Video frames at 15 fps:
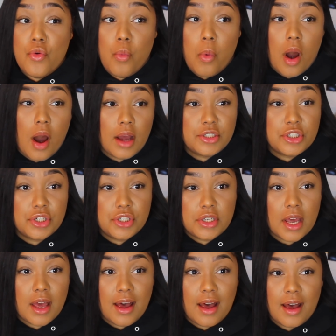watched
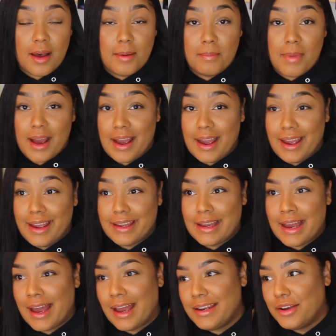my
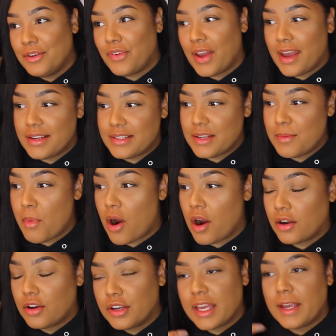kind of
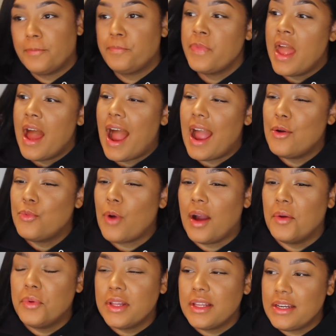ASMR cooking, I
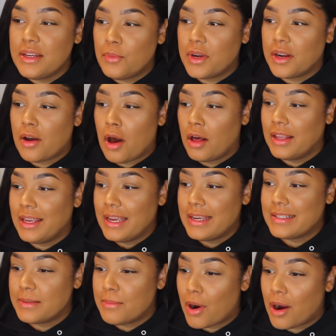really didn't want to call it
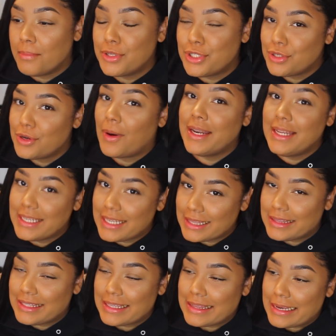ASMR, but you know I need to
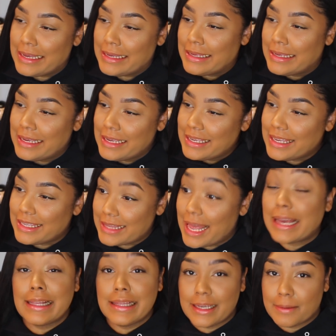get
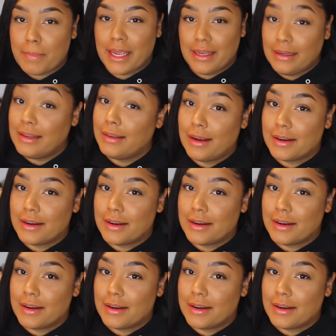that clickbait in